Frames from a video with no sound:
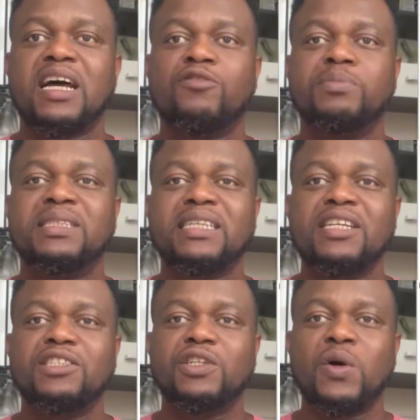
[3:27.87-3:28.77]
will be sent
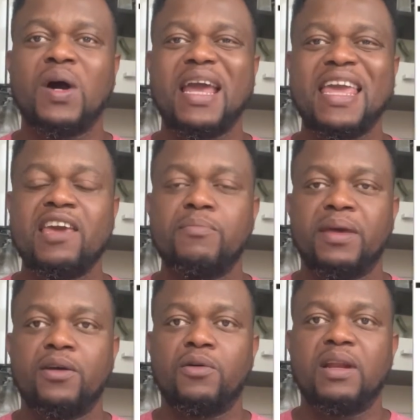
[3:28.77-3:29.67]
to your
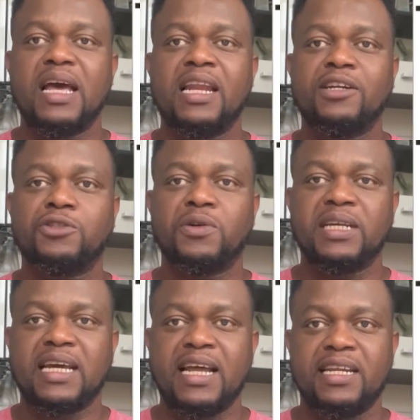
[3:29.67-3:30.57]
email
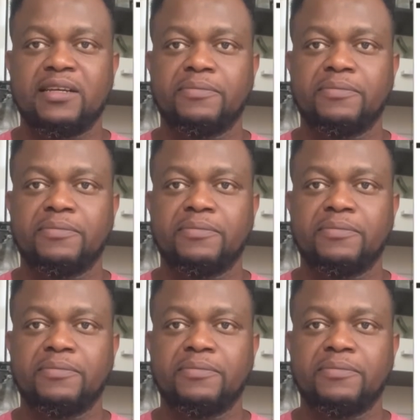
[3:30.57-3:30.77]
electronically.